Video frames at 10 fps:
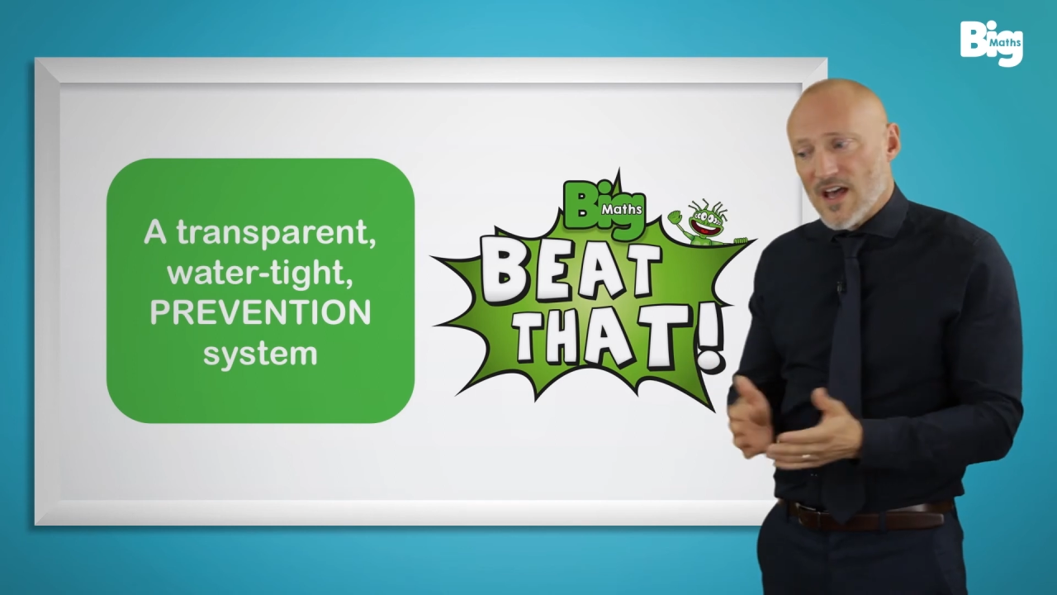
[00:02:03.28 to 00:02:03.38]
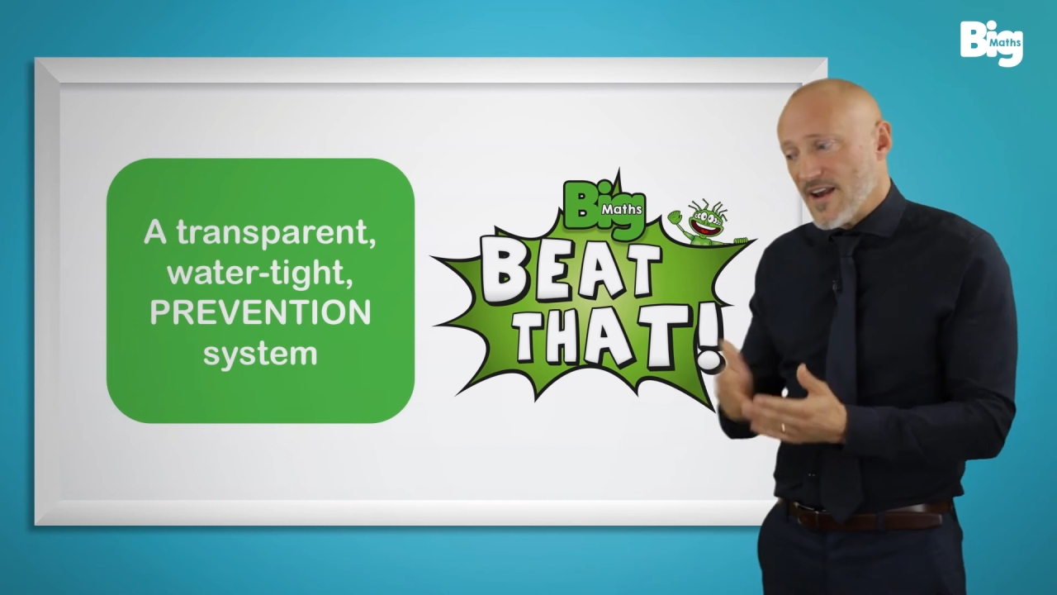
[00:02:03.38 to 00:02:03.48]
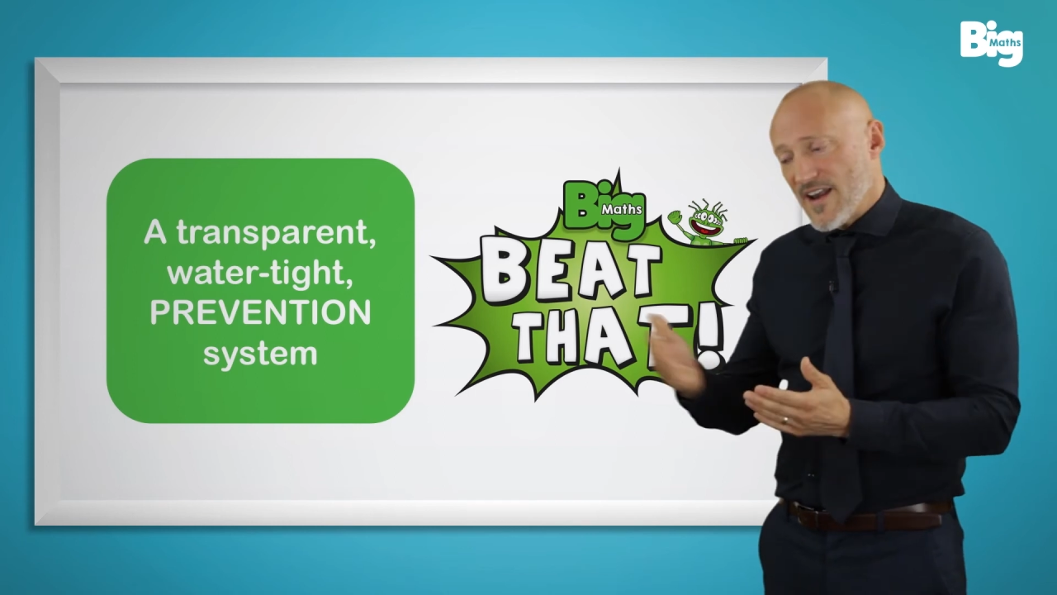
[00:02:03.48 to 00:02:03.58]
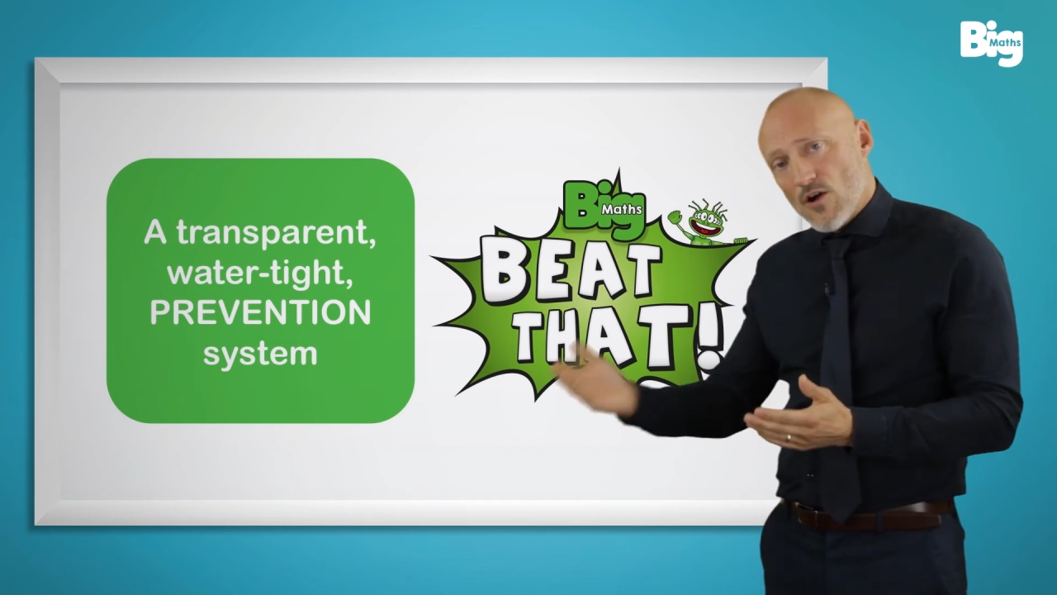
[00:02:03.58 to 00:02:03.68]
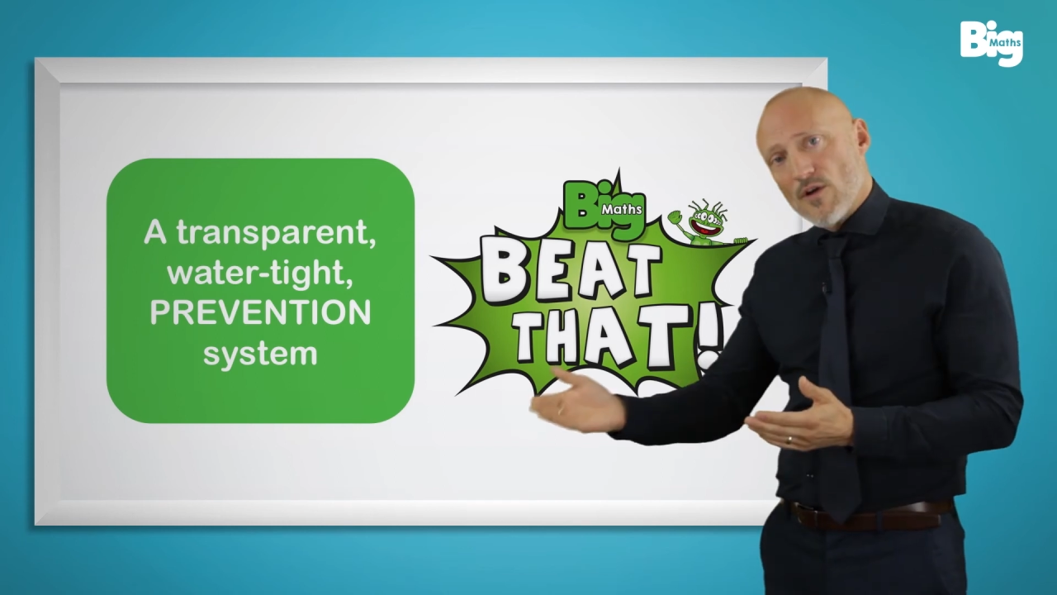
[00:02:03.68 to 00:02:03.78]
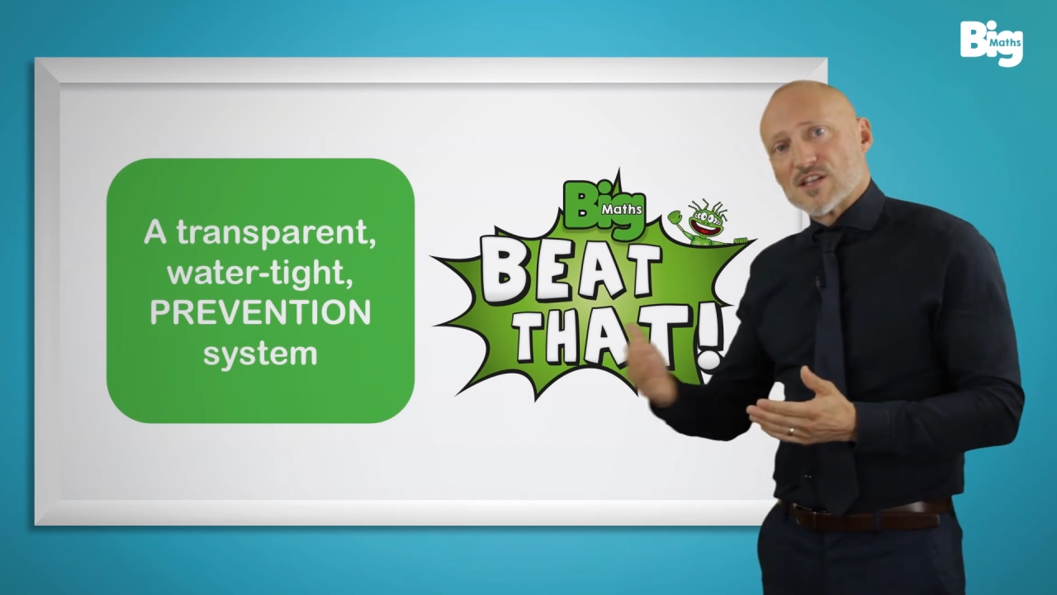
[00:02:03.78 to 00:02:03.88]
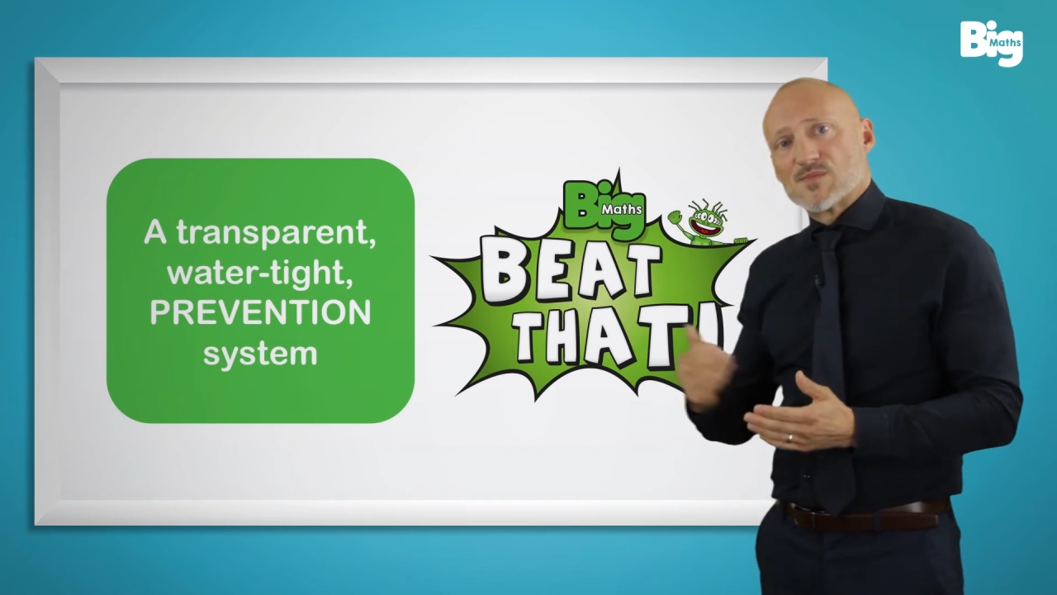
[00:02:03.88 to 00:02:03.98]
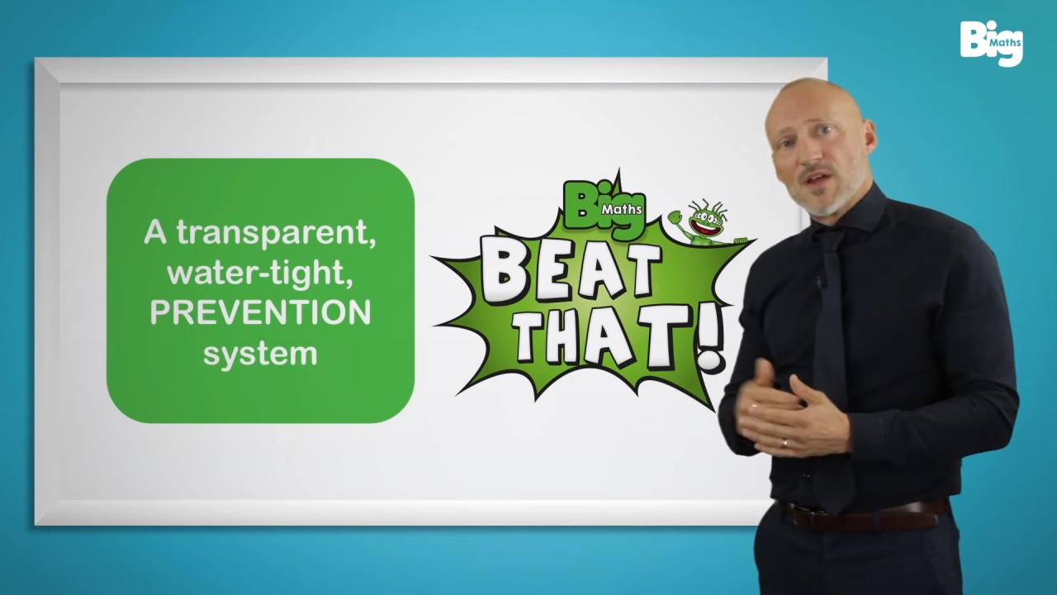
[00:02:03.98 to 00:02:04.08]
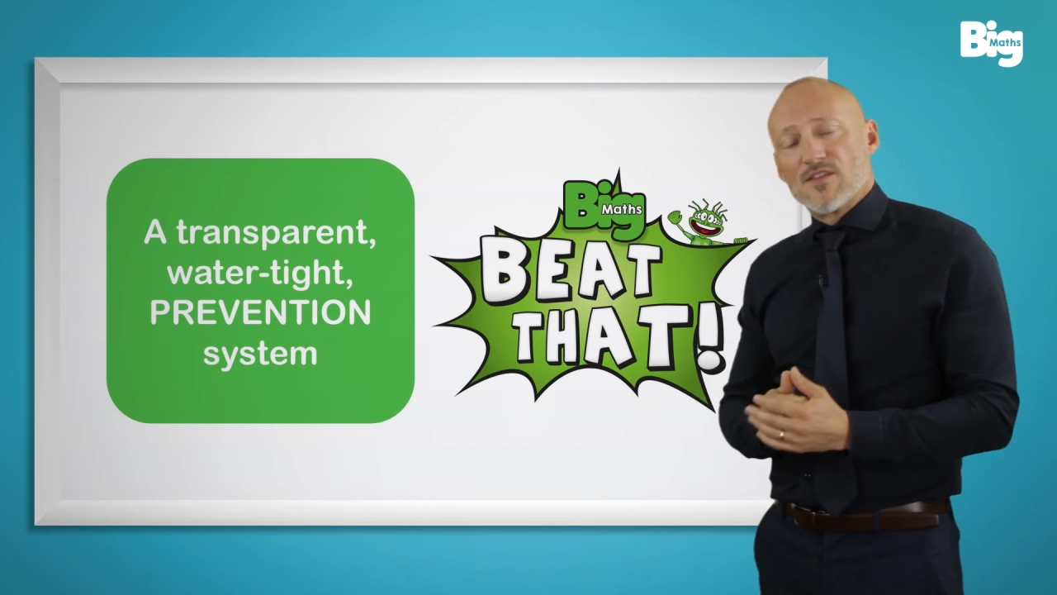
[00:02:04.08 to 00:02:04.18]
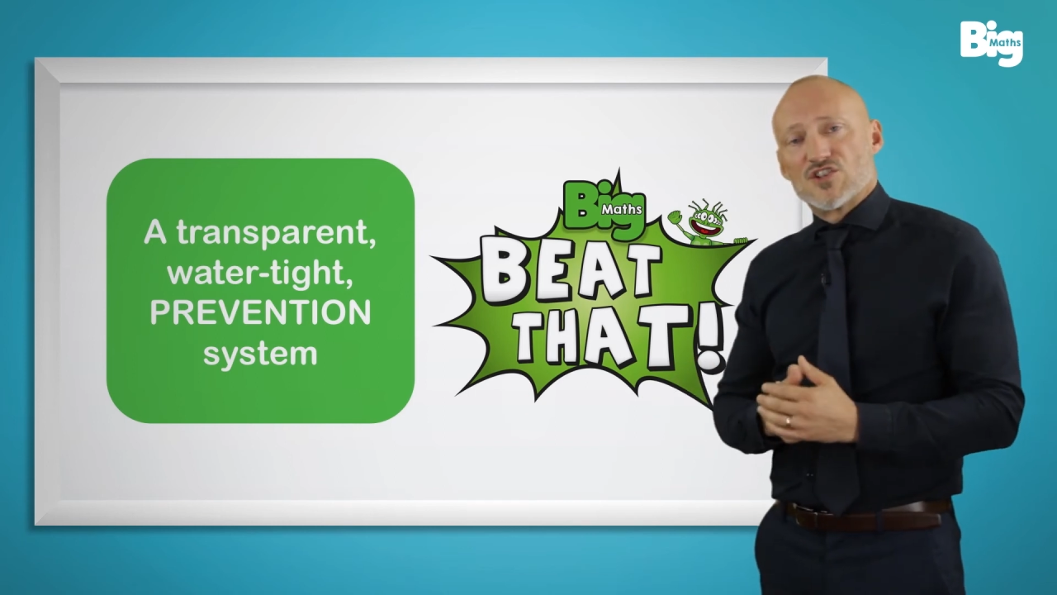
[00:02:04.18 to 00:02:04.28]
and now I
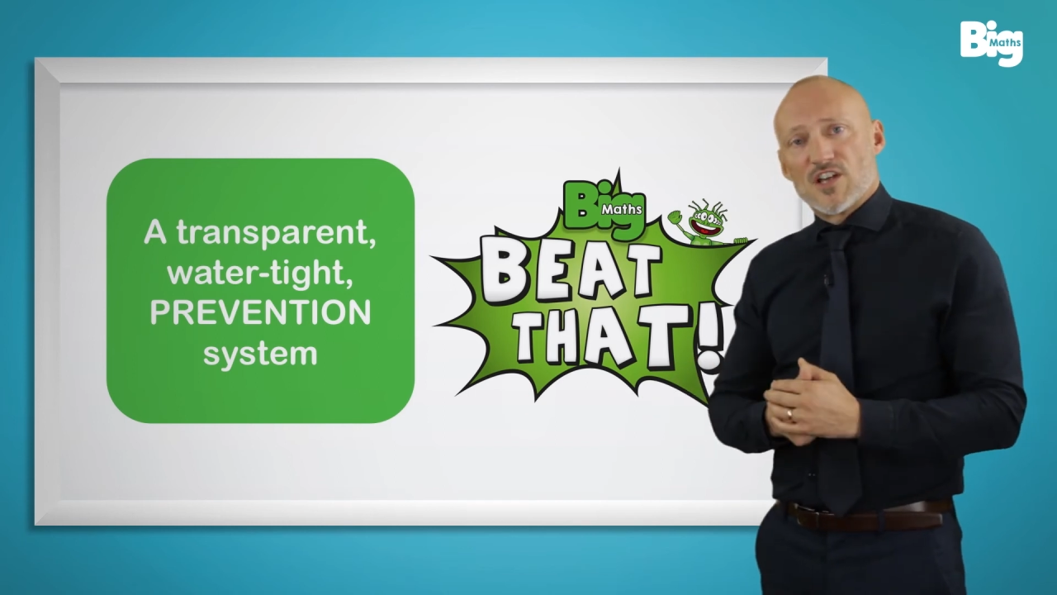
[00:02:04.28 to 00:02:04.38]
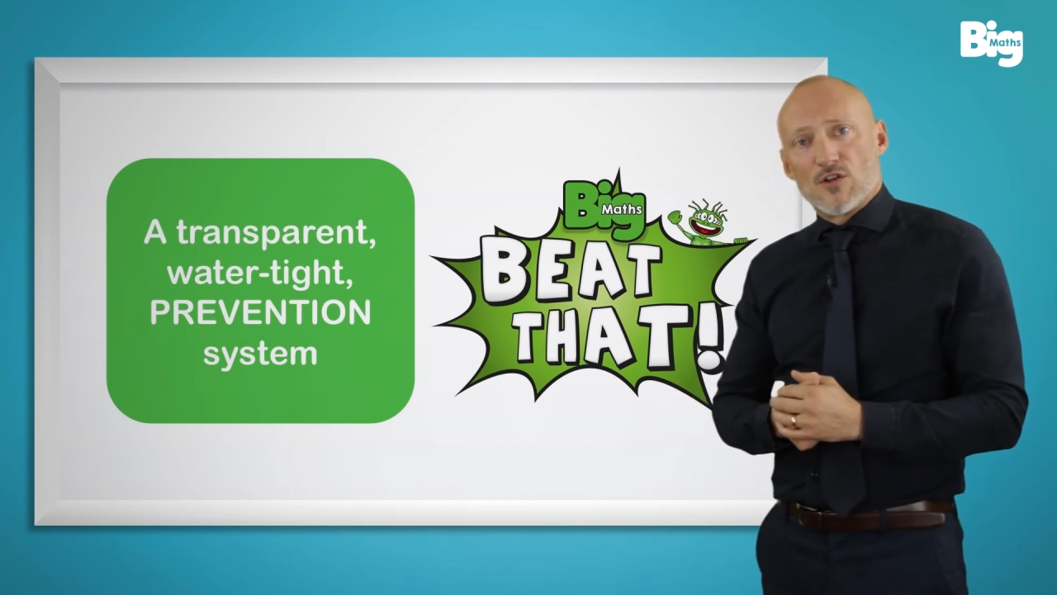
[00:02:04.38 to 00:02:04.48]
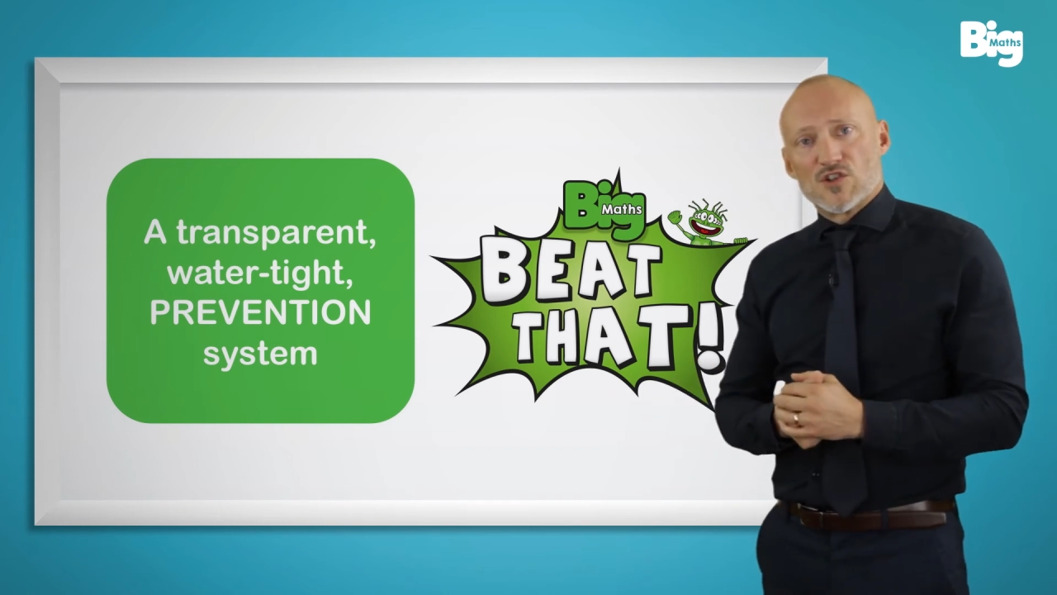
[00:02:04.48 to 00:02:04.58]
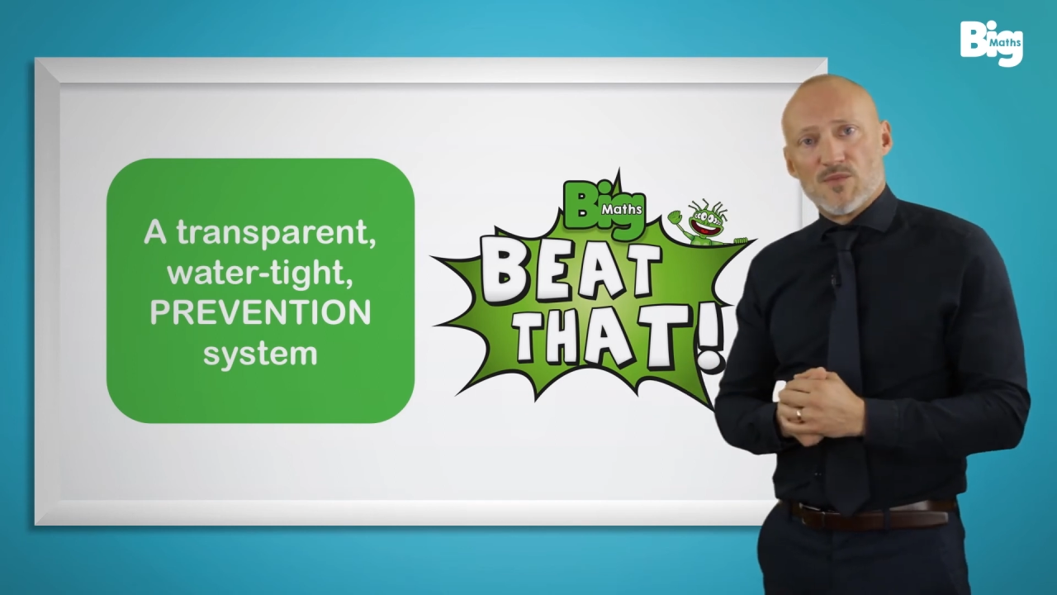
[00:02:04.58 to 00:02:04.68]
expect the child